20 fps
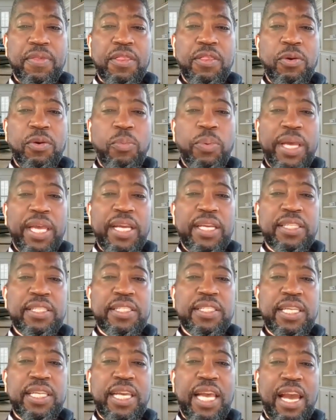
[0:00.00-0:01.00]
The
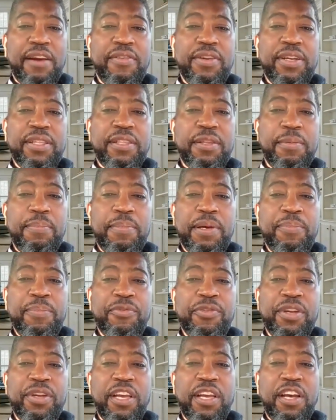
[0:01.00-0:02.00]
wakes carry the
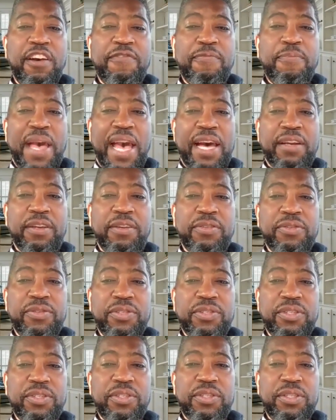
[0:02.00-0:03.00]
memory of
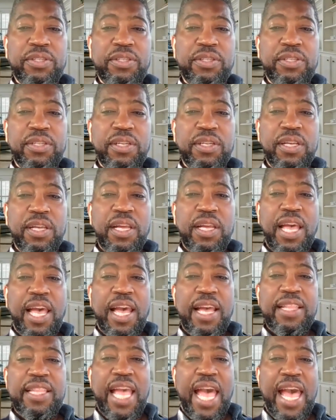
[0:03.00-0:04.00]
battles,
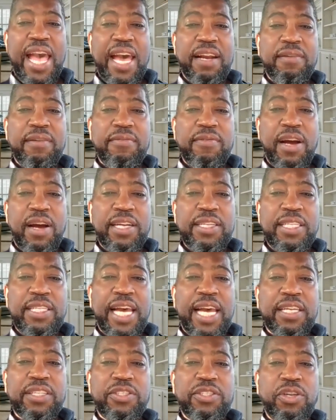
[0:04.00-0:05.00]
and the
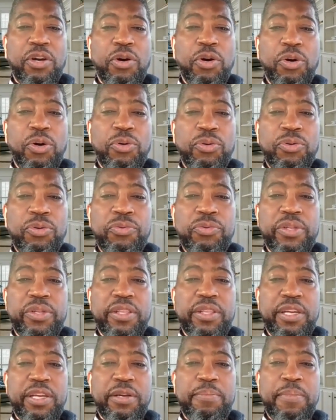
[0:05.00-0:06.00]
Adirondacks hold
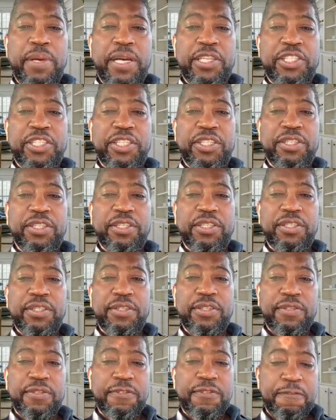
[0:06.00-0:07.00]
their measure.
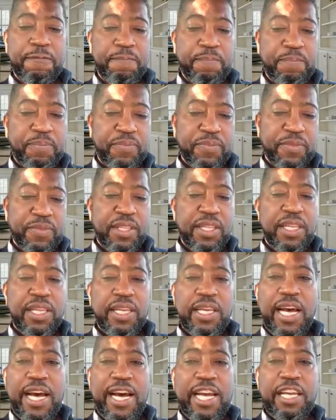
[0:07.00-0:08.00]

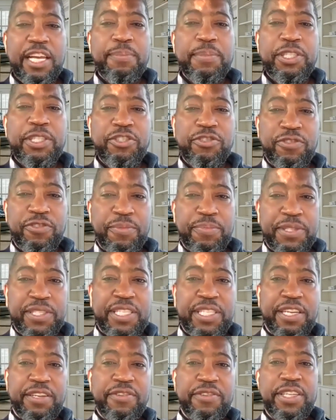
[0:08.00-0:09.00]
I am a
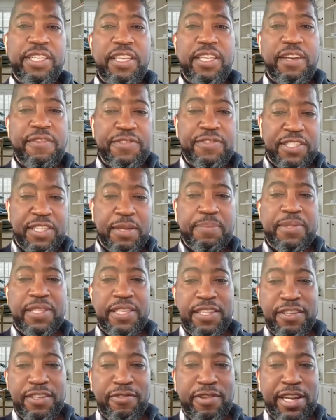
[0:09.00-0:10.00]
tributary of
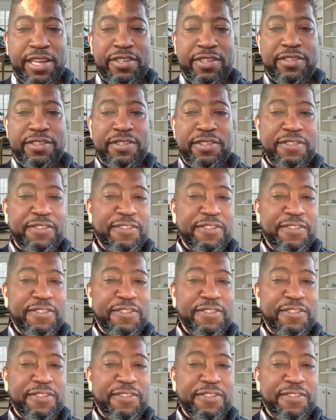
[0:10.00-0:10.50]
something greater.